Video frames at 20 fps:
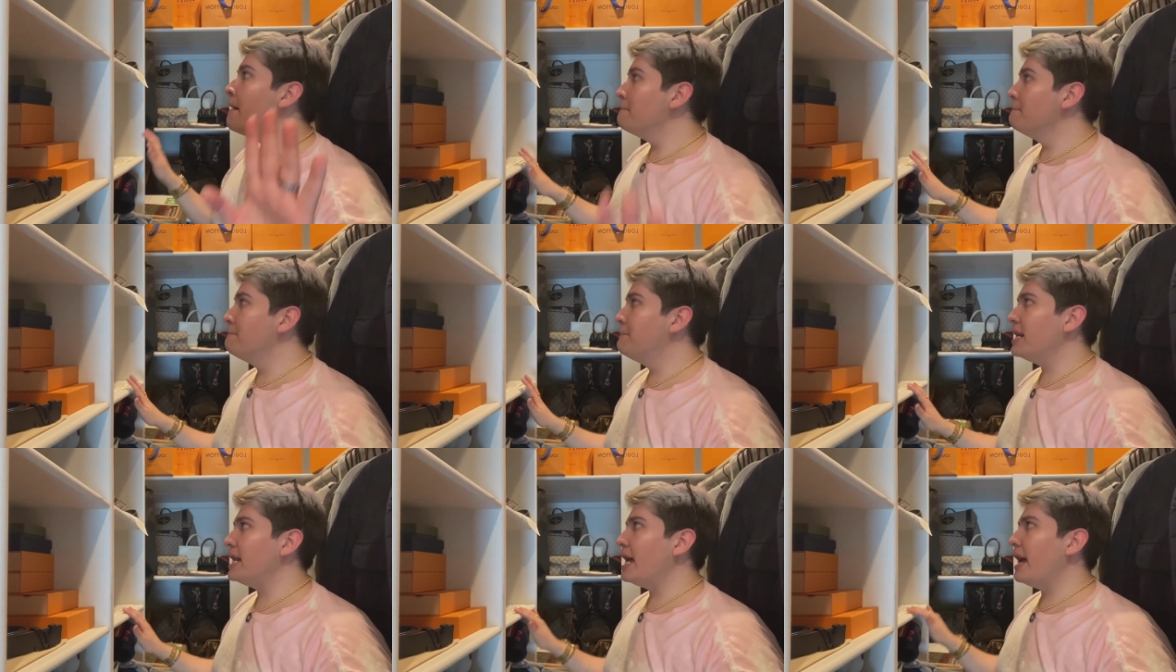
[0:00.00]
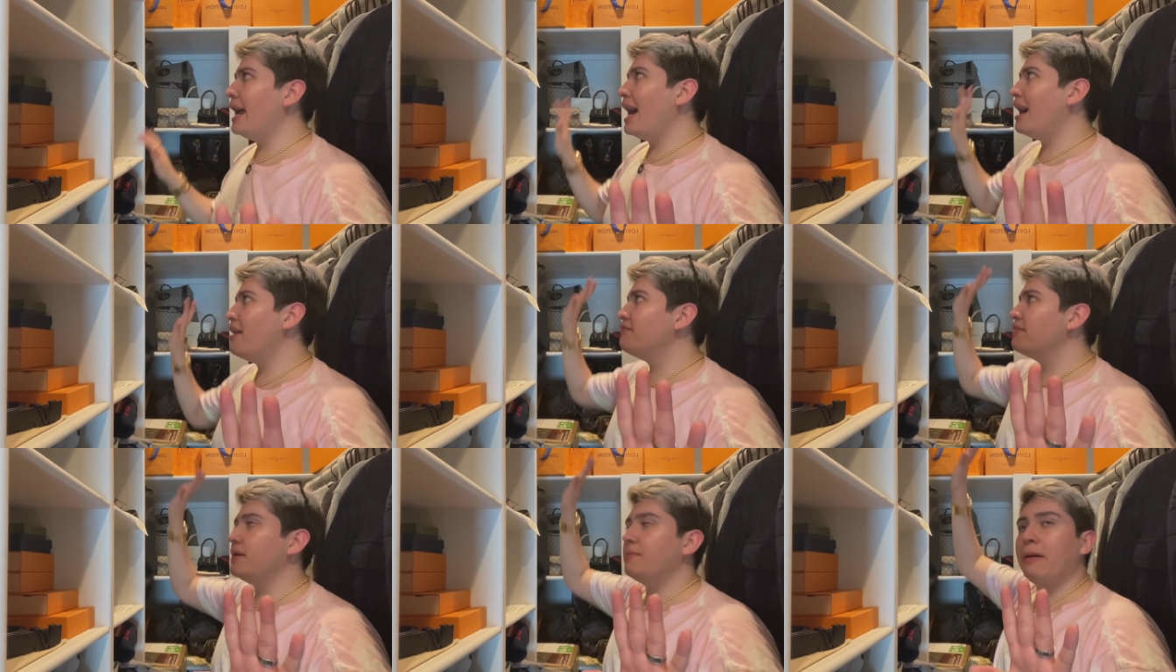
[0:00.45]
but I
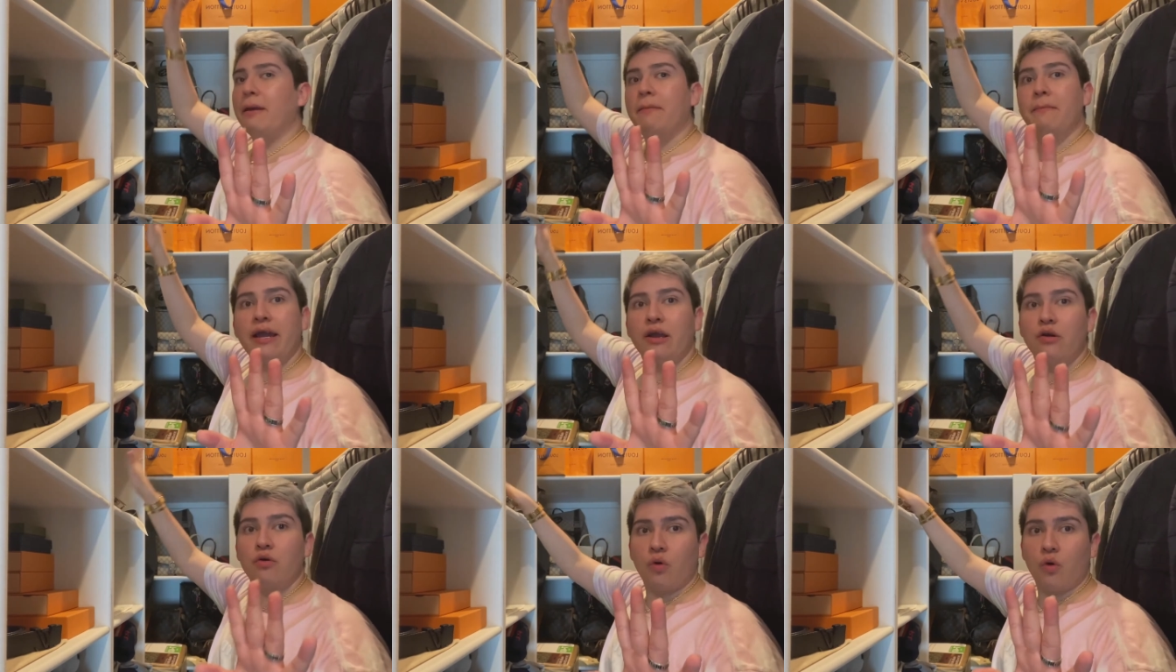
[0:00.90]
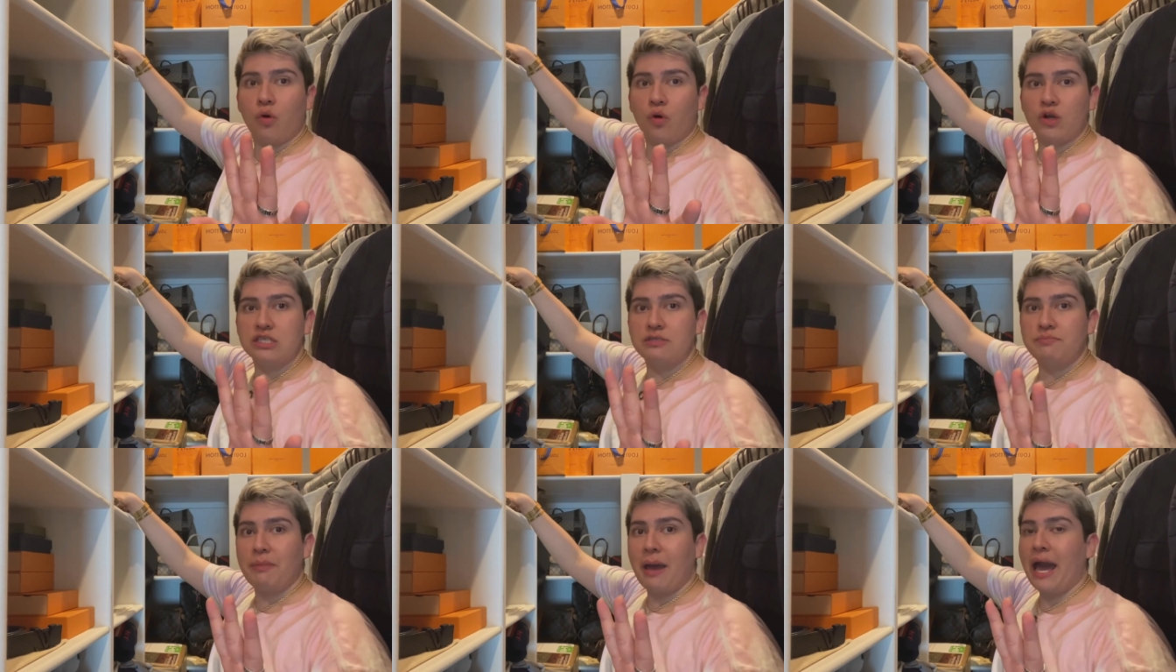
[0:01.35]
have like my Michael
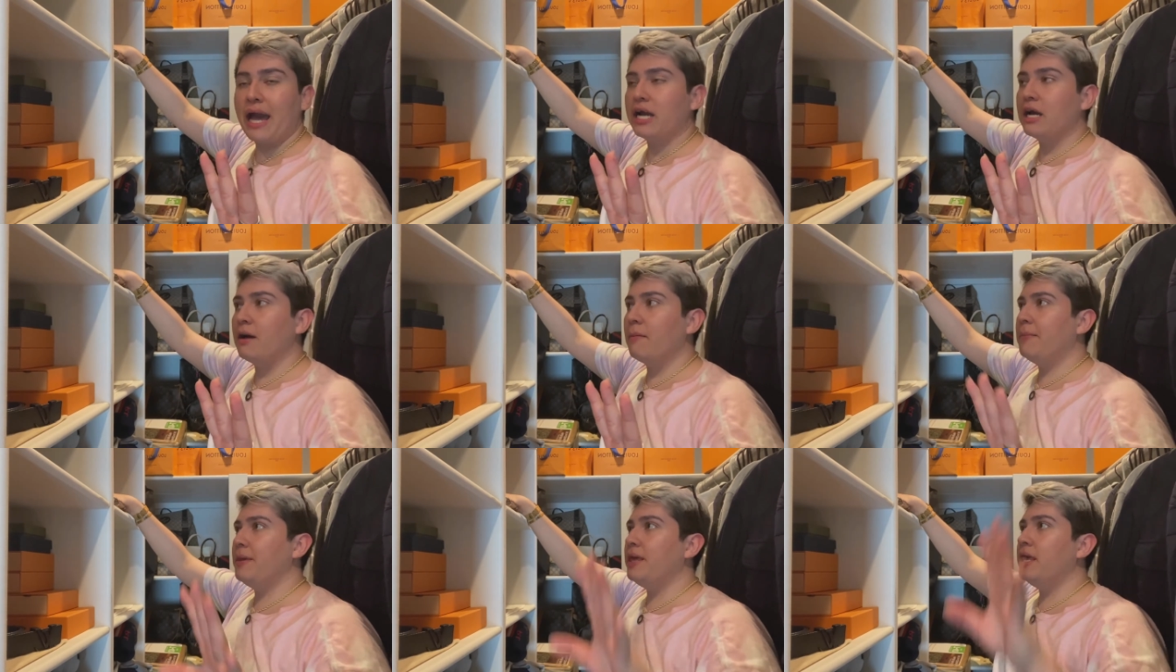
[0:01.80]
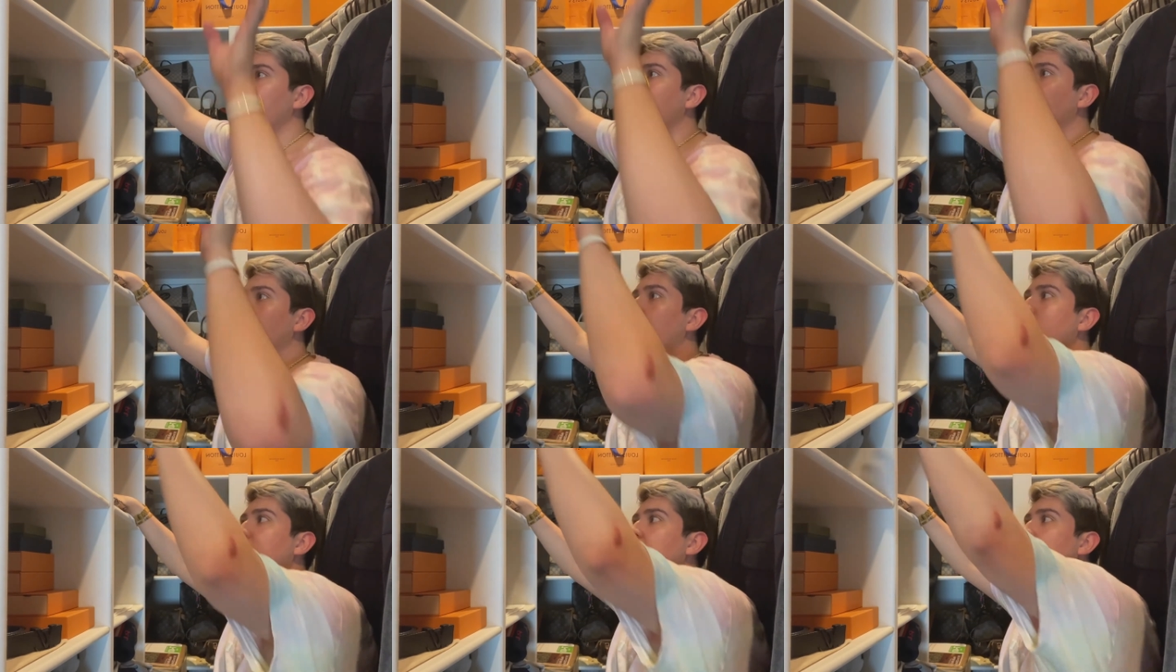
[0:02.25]
Kors bag up
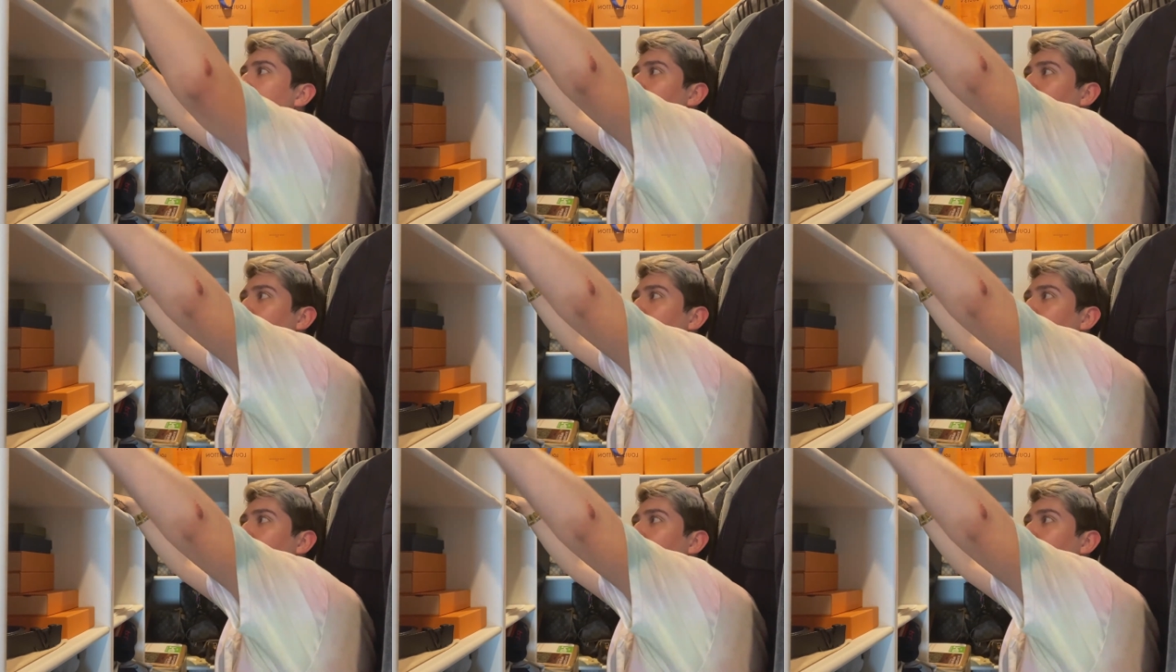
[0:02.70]
here.